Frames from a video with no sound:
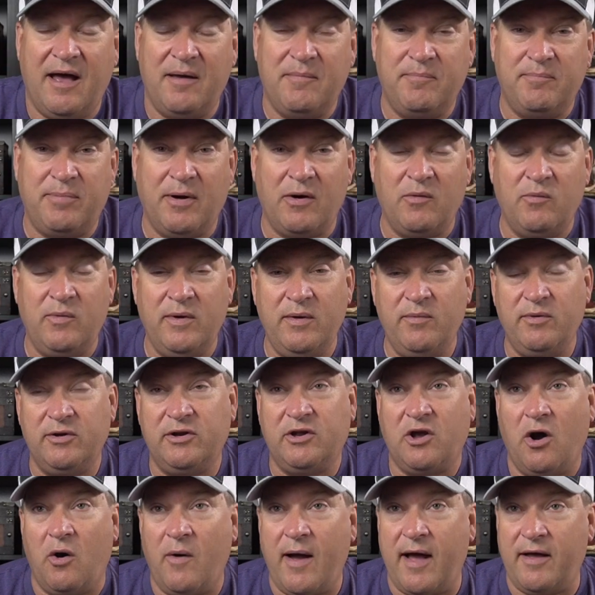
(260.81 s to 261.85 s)
But we would
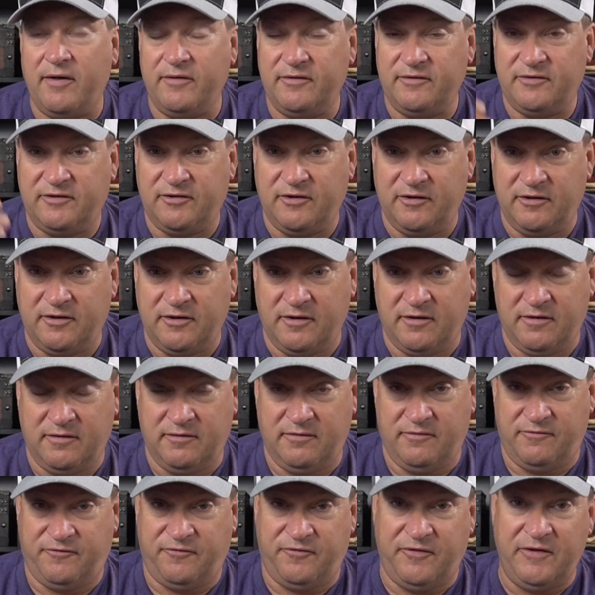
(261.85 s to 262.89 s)
go out into
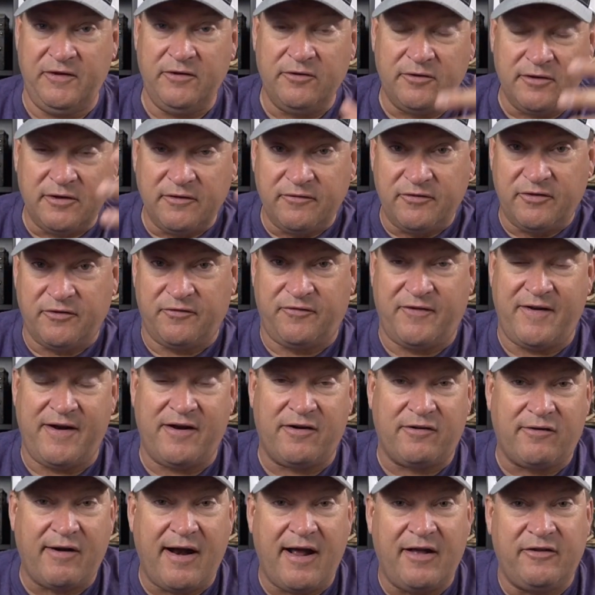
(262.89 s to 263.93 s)
the field of the
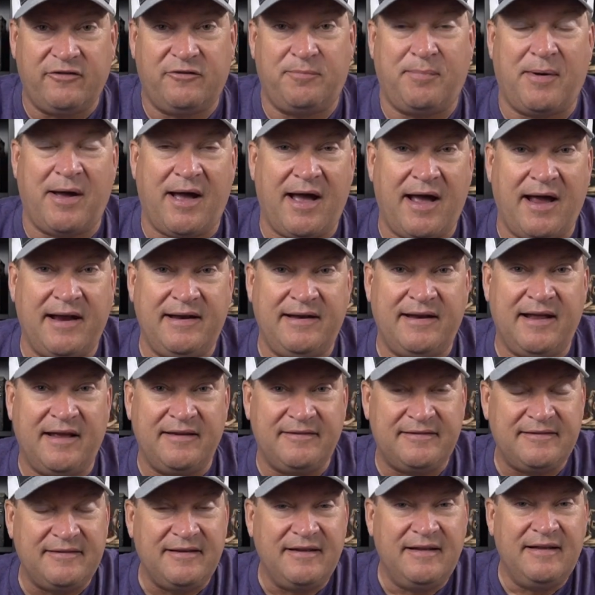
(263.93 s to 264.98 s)
fairgrounds behind
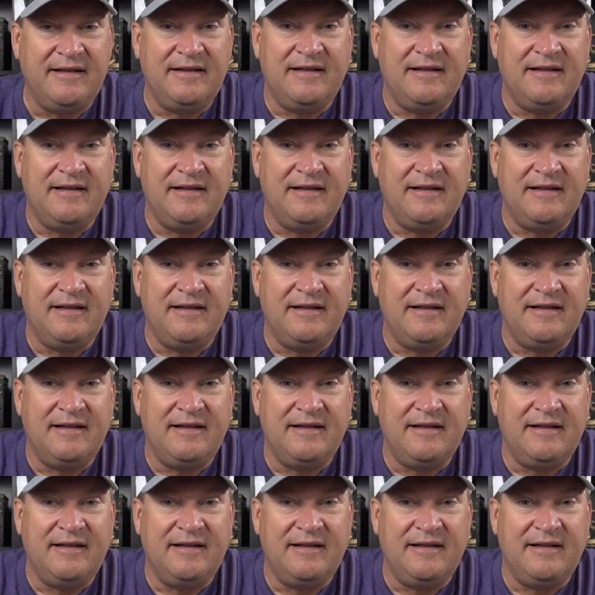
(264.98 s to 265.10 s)
us,